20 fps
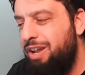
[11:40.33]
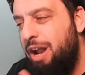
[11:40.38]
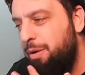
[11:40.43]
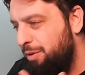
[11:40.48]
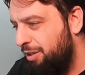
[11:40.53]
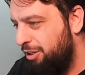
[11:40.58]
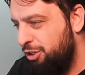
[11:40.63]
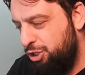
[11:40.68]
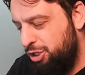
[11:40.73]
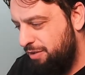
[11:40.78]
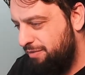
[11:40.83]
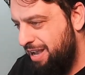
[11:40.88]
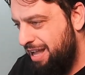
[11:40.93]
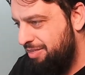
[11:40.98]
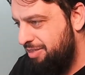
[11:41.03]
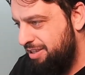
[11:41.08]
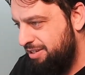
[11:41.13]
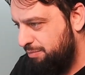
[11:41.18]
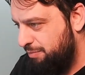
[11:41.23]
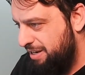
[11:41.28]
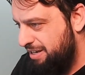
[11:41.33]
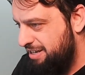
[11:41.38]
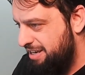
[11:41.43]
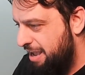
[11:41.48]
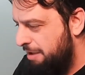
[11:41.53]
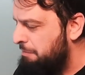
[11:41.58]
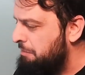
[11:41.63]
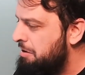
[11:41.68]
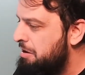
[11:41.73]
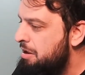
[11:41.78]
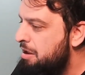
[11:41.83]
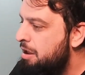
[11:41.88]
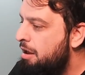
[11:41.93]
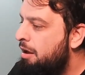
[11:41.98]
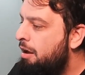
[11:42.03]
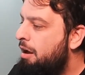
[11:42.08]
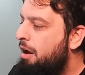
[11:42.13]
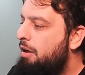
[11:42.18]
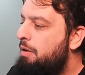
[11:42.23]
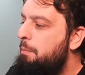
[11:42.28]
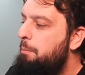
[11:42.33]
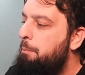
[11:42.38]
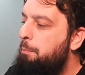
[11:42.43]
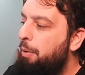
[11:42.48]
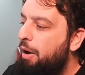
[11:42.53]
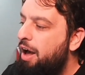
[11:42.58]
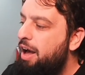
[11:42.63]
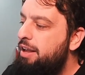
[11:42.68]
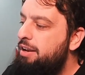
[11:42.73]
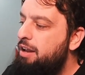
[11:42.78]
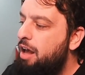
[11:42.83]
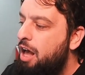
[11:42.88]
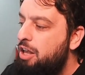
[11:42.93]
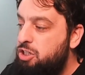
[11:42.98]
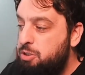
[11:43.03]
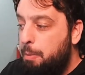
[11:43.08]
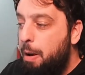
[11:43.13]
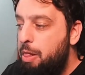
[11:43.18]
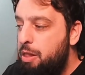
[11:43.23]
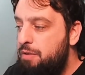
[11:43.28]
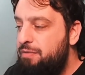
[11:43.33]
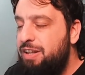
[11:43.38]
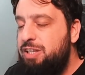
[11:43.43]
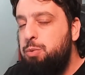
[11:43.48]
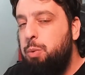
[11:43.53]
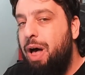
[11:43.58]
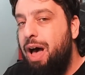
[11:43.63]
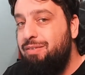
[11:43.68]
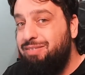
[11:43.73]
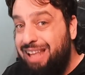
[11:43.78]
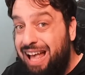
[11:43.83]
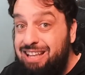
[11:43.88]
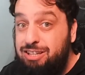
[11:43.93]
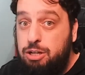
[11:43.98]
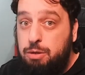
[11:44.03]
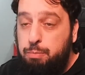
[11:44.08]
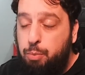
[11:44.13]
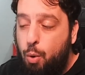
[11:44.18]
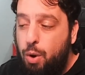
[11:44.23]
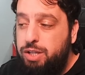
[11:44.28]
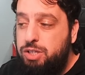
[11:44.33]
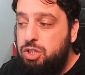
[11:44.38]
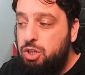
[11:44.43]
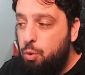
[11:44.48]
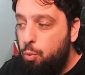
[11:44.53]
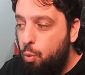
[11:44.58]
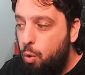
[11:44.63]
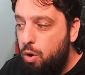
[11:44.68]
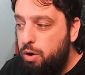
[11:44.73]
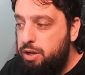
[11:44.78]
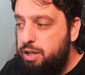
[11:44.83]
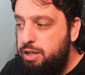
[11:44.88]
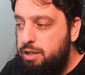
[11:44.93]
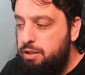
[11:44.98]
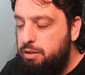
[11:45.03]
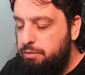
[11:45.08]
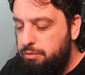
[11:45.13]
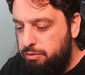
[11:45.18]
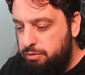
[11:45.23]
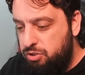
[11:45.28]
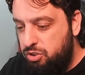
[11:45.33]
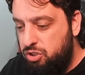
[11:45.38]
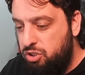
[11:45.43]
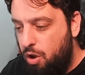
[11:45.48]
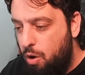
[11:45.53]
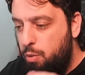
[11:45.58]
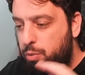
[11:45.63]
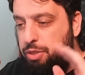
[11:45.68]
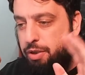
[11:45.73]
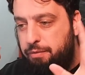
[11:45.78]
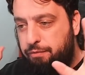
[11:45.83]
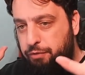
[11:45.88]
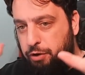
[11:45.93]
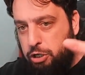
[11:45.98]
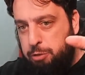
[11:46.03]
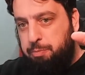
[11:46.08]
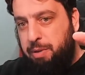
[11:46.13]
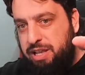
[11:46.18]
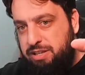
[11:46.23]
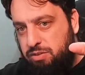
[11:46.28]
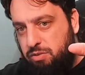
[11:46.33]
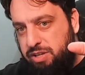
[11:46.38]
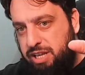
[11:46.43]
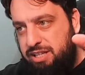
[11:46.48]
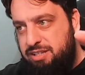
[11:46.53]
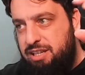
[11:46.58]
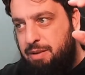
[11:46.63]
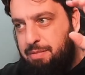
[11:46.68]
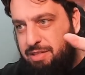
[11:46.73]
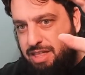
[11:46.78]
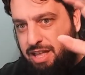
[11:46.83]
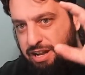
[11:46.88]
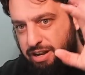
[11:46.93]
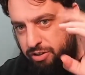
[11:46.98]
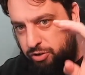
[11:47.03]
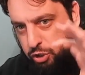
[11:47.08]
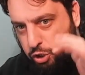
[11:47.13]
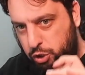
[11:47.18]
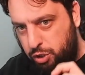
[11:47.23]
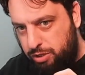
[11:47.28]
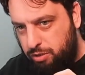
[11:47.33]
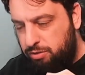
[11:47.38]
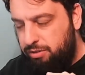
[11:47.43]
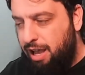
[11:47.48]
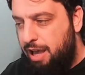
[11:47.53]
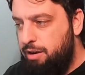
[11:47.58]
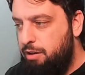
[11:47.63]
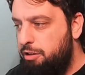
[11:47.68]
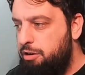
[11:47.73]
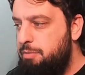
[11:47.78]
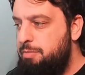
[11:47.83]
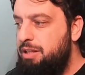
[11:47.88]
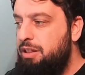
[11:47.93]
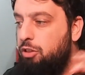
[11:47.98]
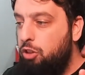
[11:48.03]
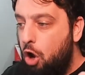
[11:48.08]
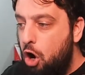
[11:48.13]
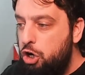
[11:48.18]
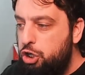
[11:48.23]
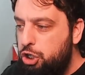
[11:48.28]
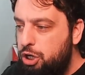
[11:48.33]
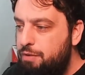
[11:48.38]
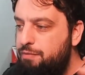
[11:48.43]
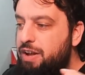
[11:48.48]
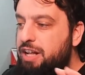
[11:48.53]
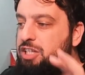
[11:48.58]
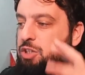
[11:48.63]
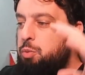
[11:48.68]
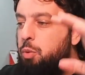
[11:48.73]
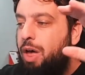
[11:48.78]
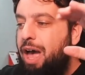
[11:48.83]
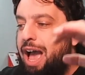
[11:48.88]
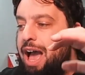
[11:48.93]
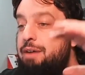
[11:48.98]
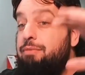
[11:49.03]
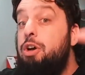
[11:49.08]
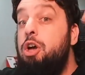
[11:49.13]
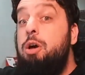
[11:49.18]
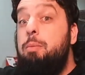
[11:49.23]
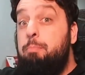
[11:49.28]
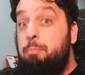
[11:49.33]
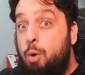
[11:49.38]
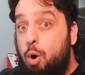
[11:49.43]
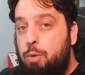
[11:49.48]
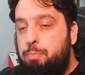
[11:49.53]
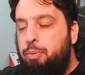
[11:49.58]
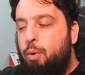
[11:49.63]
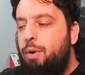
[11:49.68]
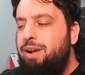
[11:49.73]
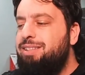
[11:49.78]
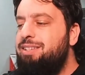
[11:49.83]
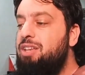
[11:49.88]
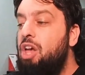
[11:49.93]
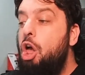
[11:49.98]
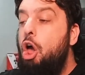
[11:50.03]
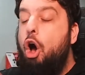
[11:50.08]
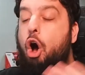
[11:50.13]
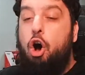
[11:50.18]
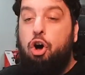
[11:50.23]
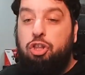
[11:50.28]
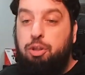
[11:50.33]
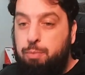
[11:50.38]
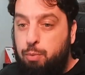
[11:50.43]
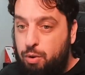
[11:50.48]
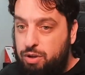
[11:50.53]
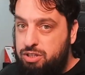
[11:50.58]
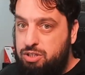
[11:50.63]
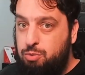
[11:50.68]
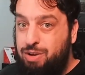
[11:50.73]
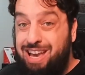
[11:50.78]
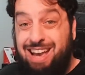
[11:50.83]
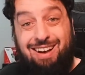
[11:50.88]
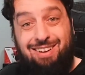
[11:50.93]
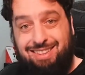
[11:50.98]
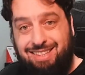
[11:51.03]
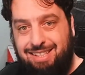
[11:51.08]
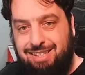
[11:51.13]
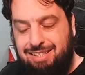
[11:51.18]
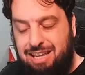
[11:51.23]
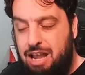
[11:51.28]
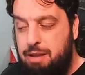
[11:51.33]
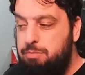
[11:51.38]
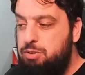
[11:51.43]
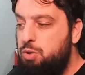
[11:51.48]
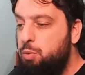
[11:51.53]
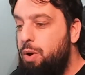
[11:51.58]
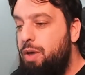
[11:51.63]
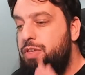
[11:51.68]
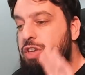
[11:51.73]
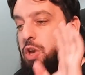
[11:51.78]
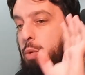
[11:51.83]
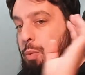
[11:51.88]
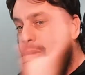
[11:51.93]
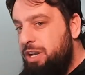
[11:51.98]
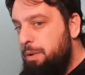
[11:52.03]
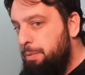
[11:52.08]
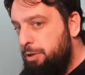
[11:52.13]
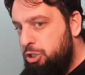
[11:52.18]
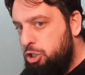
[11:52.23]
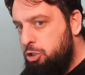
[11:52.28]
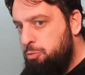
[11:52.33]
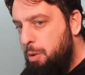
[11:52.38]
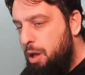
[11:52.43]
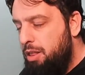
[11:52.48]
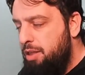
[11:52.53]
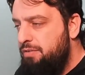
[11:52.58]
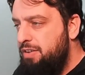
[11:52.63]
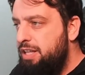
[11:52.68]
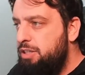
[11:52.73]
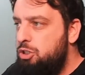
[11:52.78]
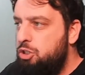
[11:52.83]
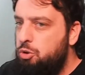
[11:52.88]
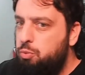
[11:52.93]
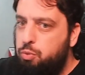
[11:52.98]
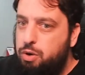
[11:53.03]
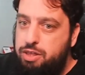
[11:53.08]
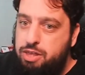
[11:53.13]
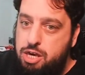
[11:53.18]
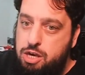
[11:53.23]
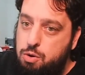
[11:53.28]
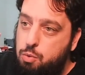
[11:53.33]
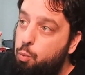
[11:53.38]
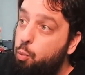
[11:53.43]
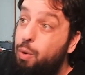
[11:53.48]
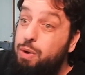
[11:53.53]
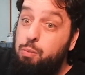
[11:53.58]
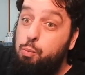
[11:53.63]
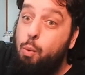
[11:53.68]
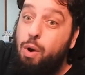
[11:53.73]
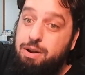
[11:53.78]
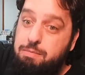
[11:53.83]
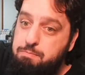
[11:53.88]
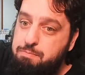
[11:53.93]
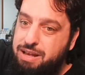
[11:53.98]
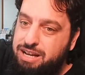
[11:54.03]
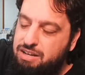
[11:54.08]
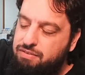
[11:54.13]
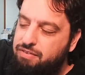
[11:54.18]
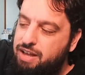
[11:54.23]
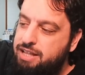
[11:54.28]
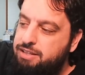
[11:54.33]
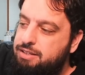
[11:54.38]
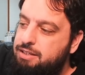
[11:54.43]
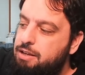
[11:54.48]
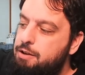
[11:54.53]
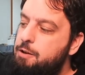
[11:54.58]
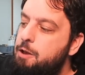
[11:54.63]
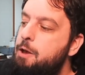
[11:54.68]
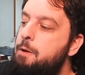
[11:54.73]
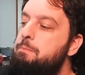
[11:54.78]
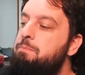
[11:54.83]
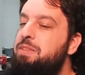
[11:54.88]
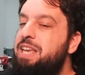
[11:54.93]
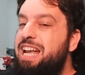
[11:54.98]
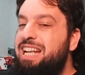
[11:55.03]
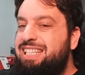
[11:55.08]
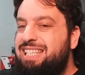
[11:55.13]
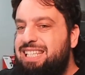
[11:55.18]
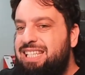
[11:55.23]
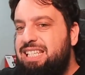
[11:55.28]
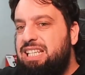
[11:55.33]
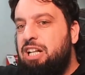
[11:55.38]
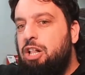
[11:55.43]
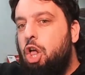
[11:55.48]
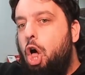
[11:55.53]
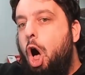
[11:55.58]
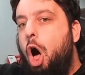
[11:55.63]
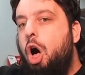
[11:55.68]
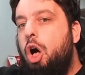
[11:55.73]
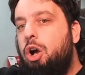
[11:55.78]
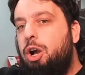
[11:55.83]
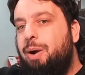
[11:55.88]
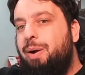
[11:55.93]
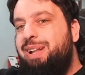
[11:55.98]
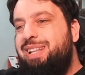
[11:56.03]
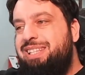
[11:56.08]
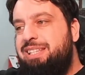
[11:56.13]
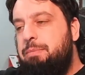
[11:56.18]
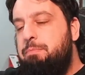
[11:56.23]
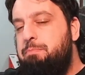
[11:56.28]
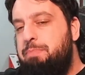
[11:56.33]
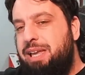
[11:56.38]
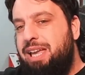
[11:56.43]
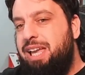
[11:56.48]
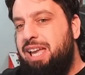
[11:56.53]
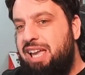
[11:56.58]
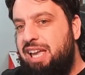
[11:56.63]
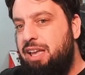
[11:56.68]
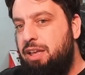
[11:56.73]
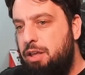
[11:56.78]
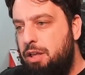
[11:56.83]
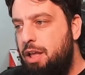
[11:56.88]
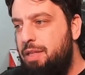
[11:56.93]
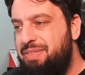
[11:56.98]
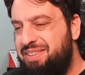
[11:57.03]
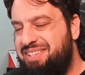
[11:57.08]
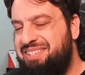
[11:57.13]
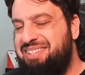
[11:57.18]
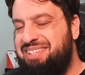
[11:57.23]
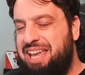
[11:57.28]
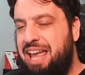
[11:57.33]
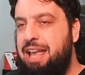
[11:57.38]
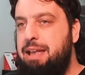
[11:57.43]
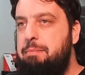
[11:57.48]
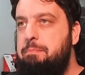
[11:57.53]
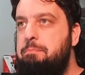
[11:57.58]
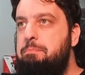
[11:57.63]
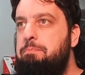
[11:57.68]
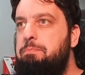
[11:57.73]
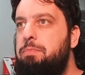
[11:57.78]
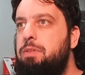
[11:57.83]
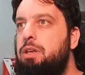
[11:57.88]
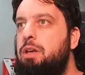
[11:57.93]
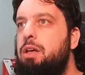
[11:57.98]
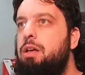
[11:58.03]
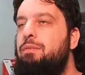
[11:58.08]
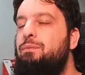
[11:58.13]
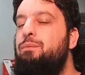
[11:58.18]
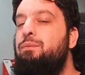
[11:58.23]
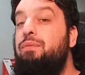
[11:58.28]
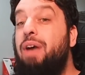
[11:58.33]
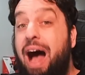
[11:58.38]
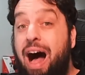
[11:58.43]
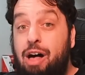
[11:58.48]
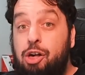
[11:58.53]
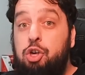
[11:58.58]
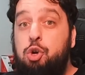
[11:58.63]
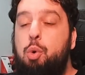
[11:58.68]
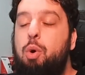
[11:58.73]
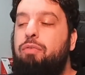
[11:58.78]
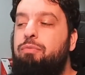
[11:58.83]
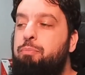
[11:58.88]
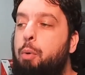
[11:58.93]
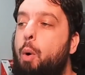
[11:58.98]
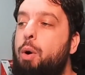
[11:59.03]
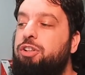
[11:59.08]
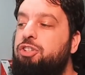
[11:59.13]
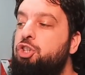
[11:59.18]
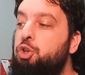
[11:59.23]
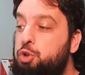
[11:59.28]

I really should have had this written down. But smaller events will have lesser points awarded. So the first place will get some and then it'll trickle down a little bit. Larger events will have more points. All the points count the same. So whether you win a bunch of small events or whether you win one big event, it's still all going to be the same value of points.